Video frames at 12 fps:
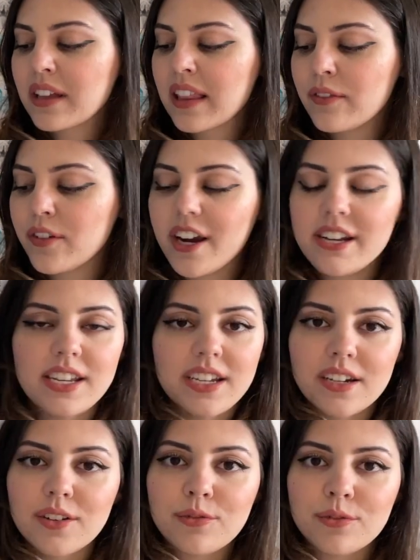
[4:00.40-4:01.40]
clever
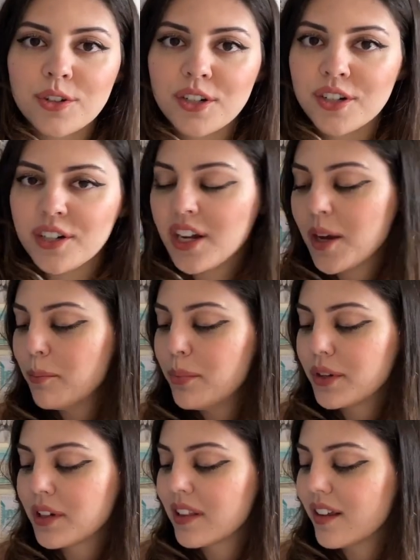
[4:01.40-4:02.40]
idea for
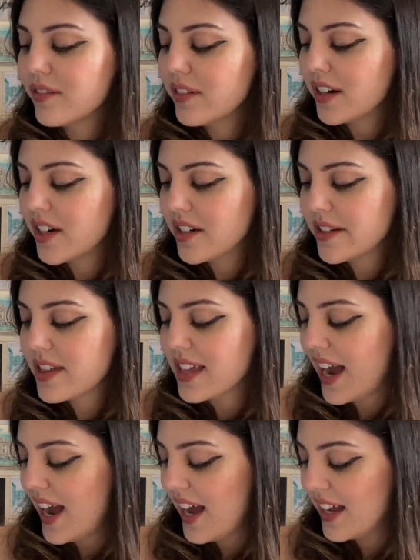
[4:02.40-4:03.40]
book lovers,
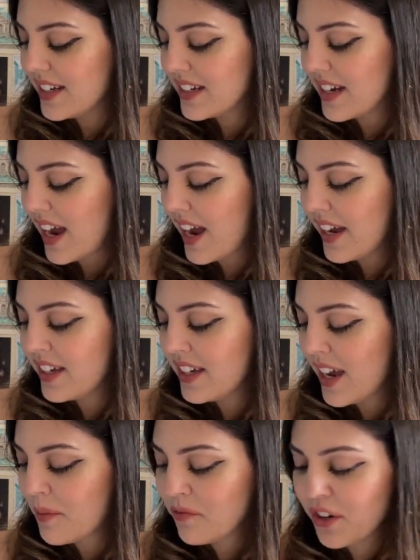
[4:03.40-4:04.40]
and I
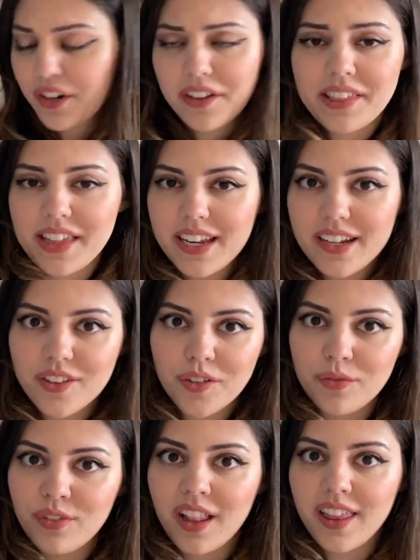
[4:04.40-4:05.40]
am very excited to
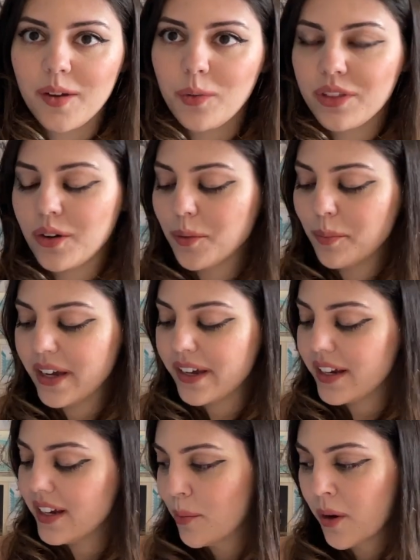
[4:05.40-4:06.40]
fill it with all
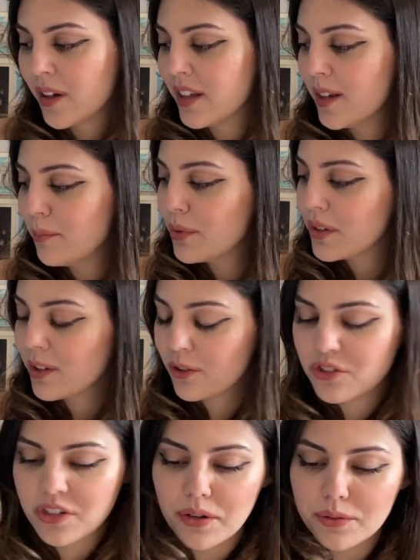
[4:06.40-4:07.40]
my probably
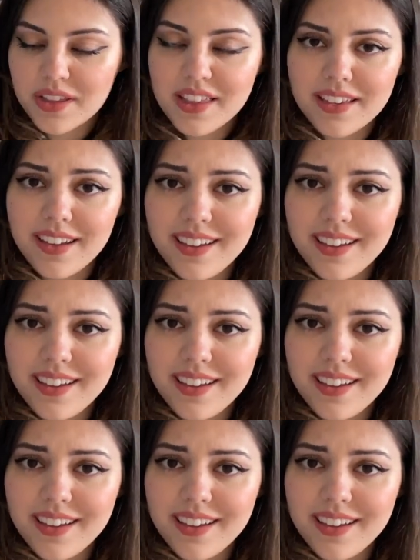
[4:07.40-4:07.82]
bookish notes.